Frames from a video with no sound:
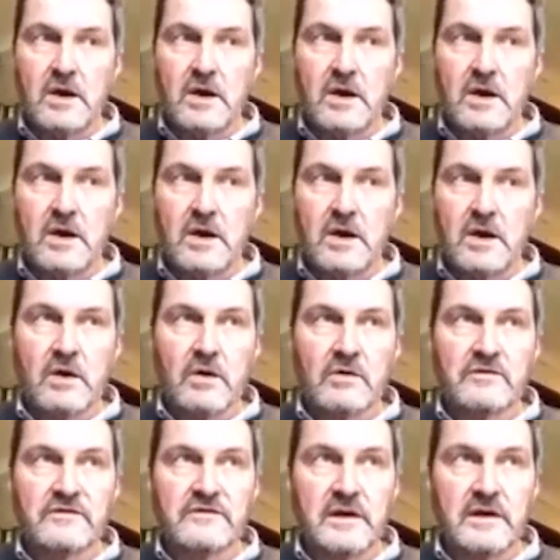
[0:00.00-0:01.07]
of
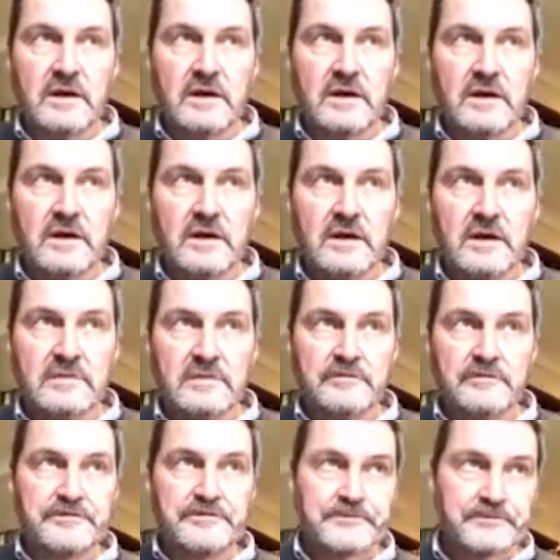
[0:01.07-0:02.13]

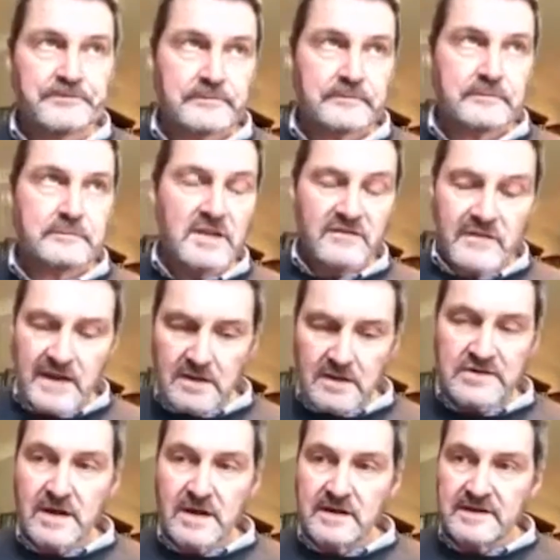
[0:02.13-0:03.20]
the fact that Australia
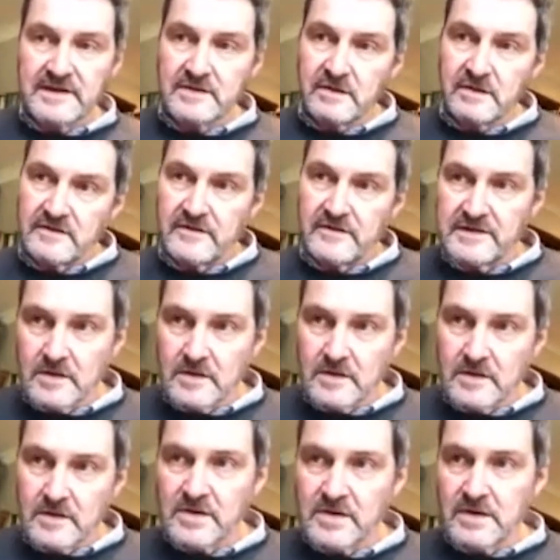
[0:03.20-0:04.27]
signed the first optional
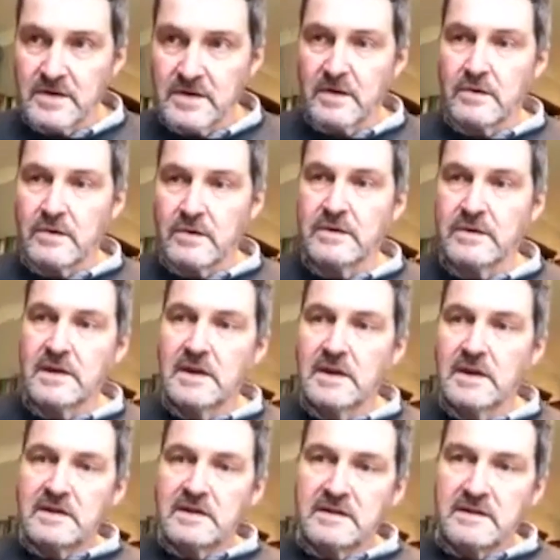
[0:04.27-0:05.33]
protocol to the
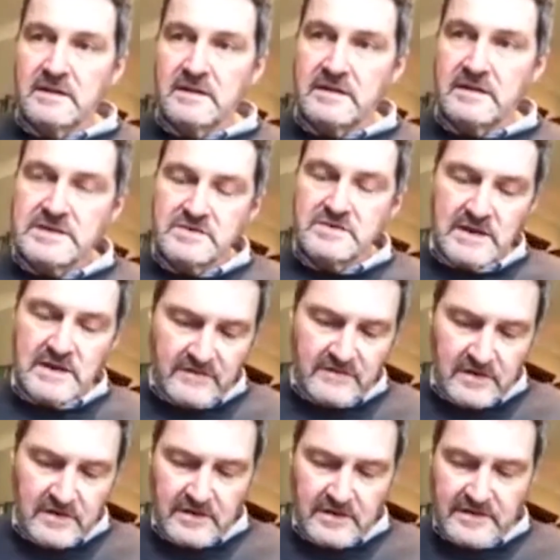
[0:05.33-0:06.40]
International Covenant on
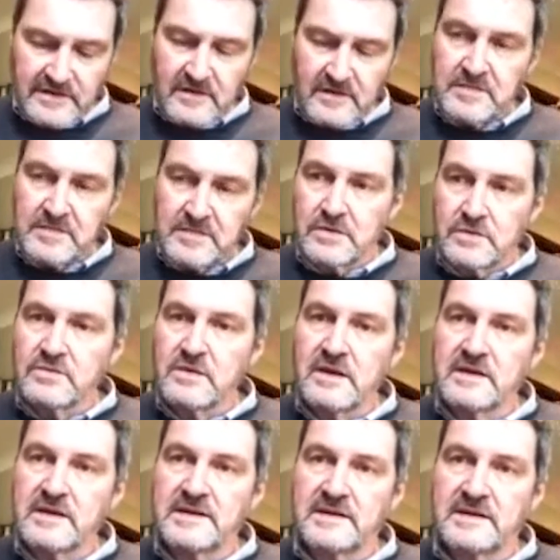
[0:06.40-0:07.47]
Civil and Political
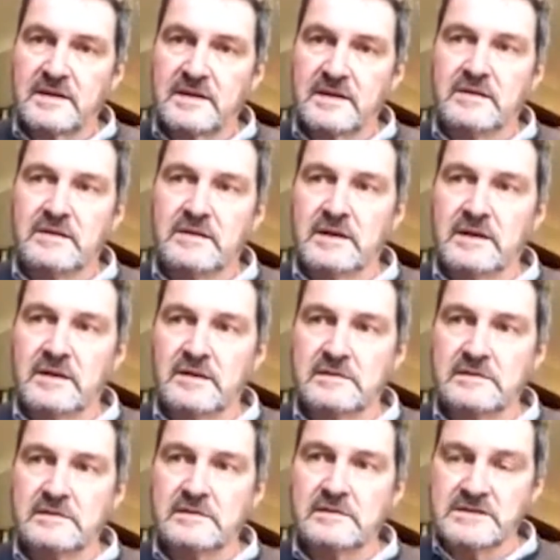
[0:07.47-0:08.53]
Rights in
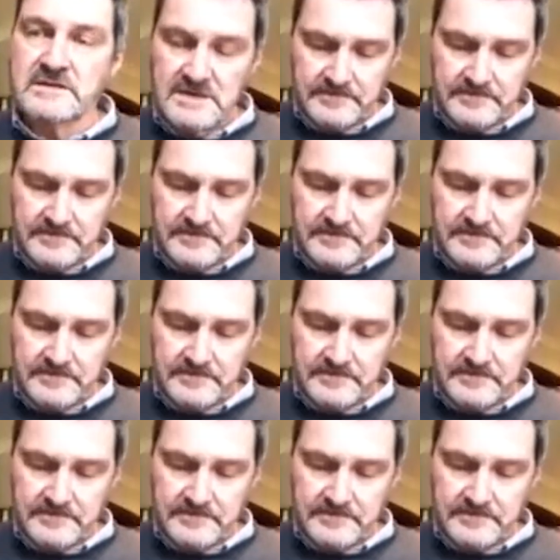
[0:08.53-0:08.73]
1990,